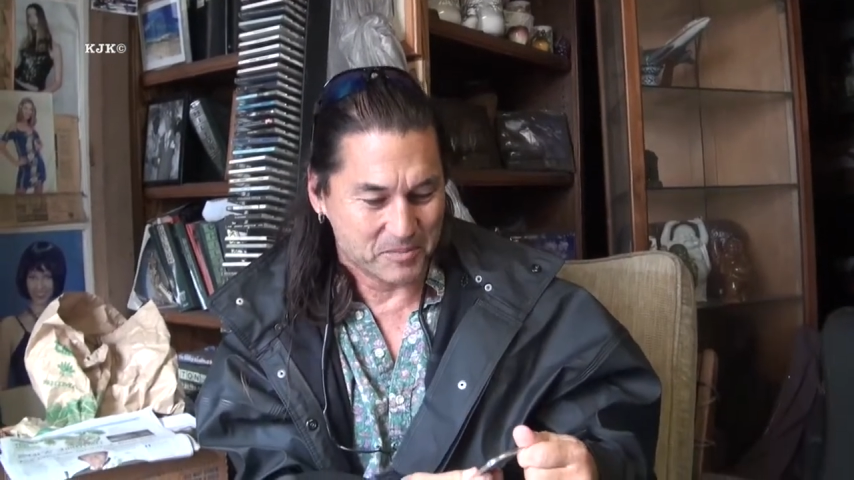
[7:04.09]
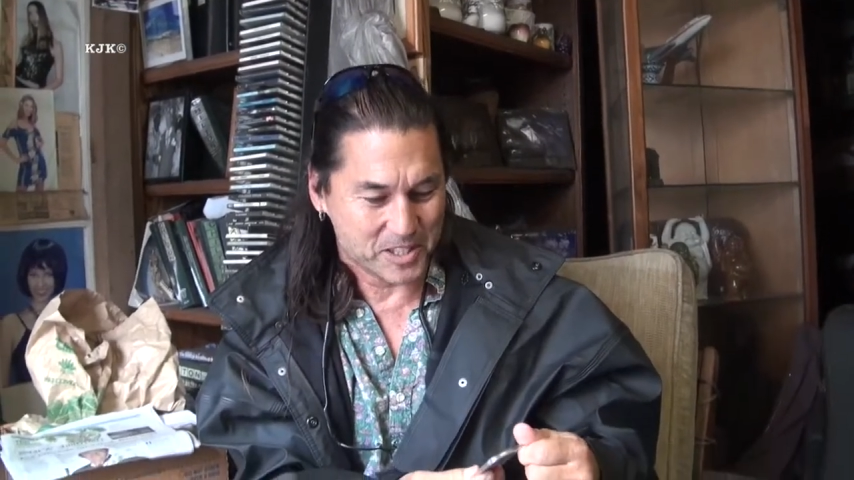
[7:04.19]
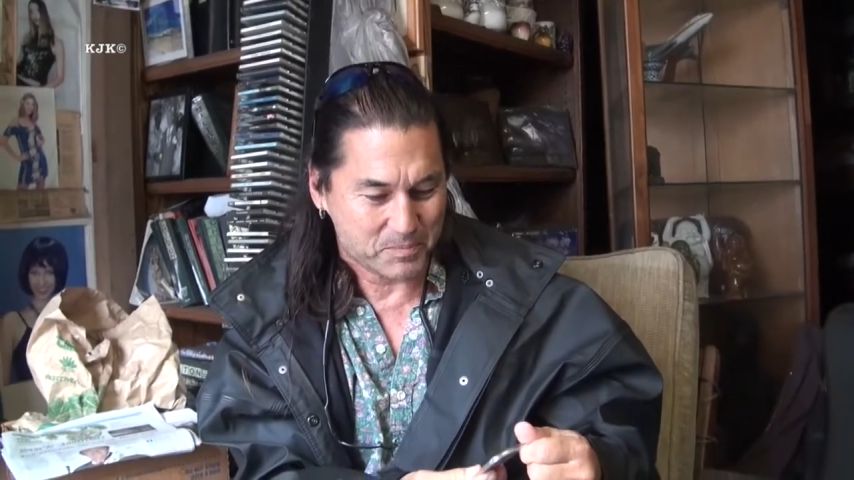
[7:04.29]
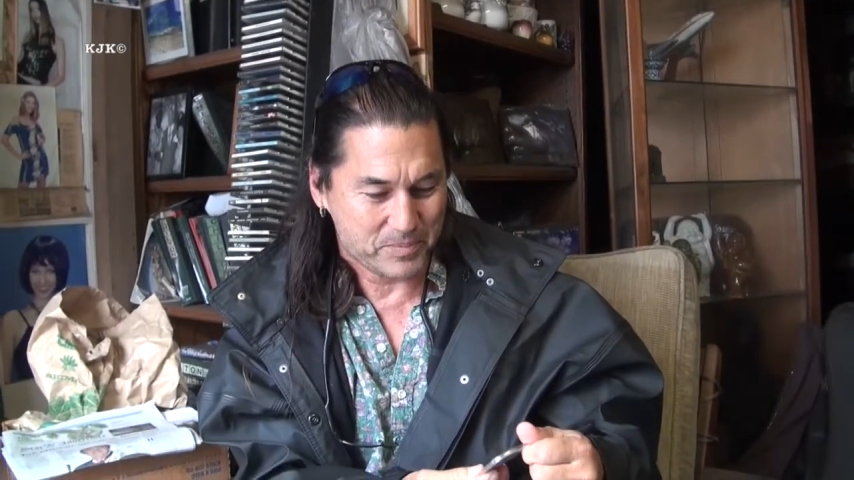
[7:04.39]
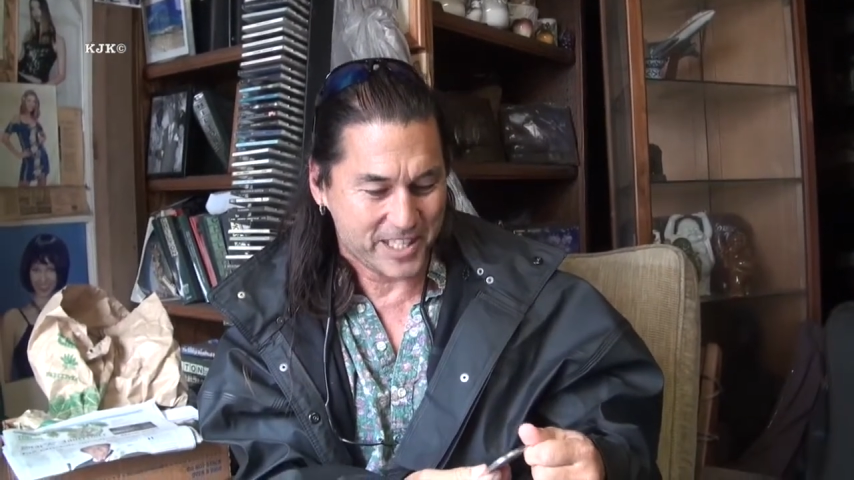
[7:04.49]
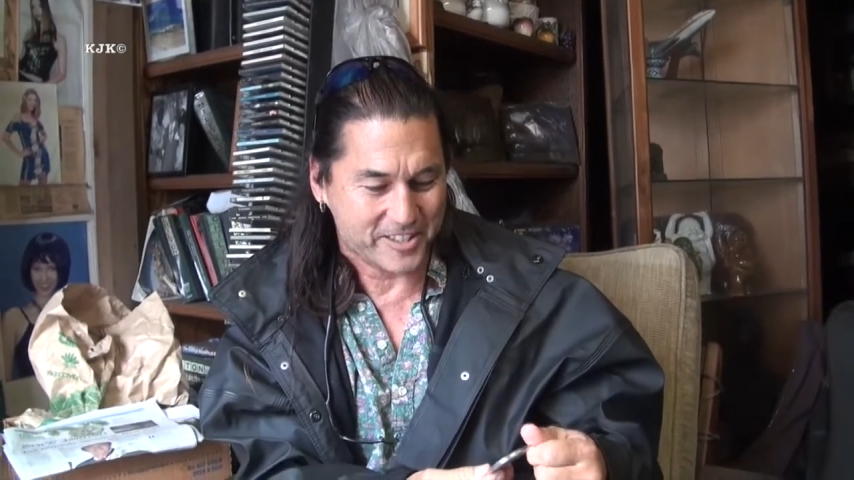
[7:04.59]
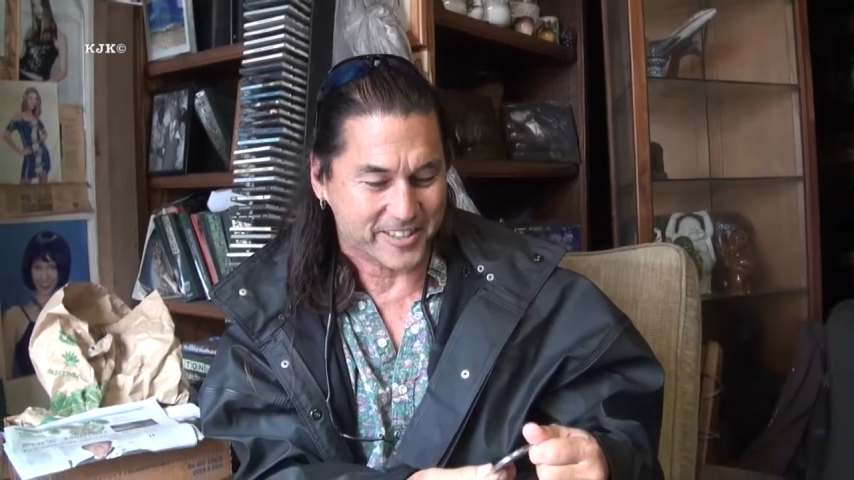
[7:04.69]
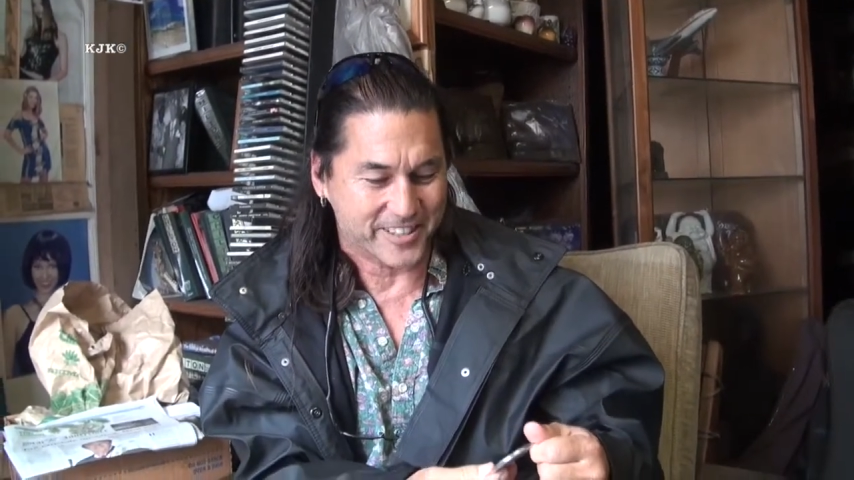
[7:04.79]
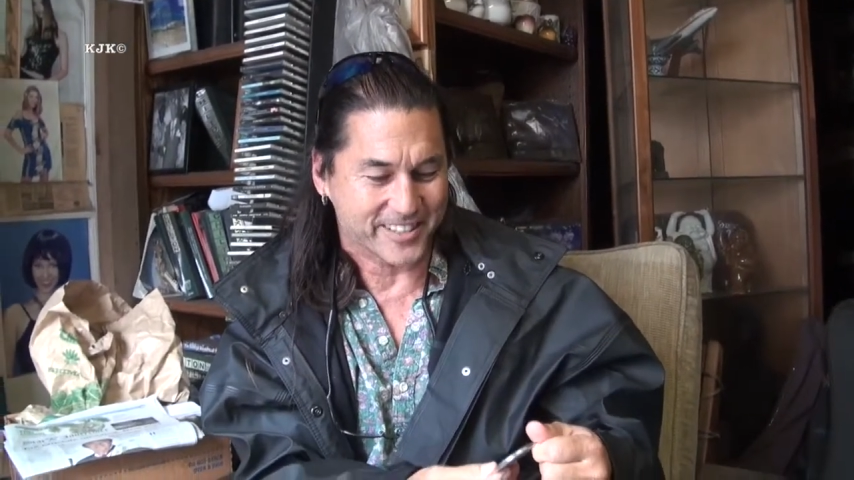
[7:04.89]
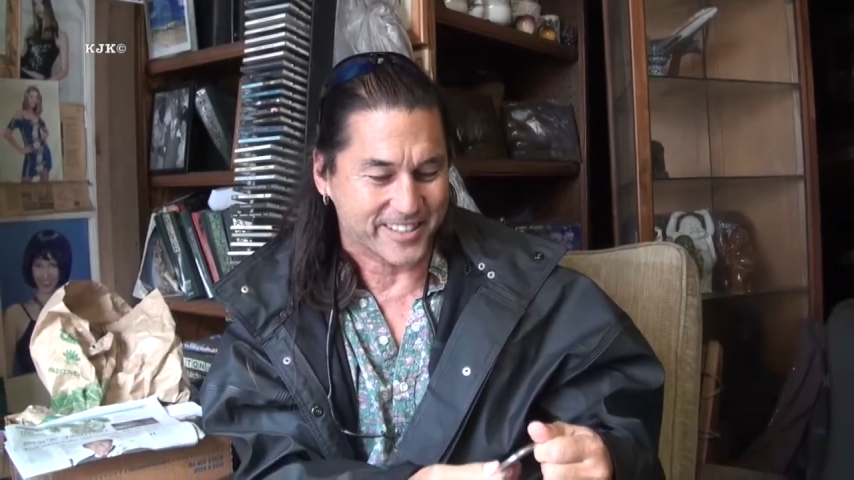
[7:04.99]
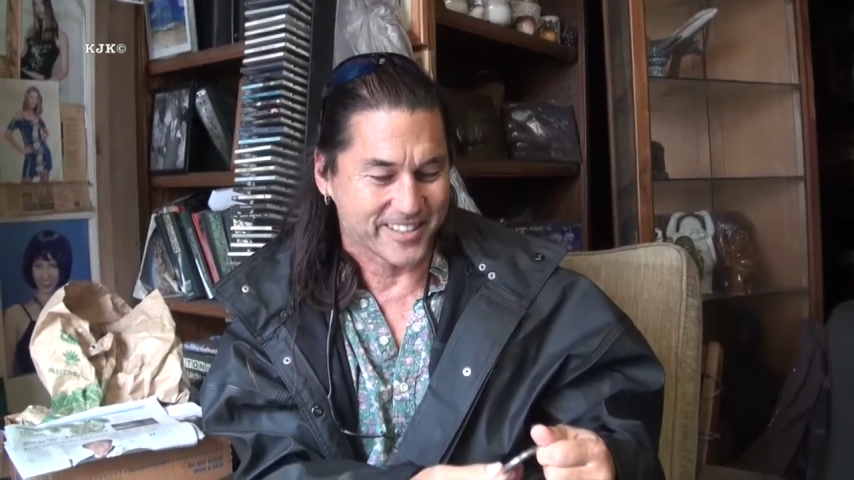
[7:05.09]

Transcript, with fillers: I'm speechless.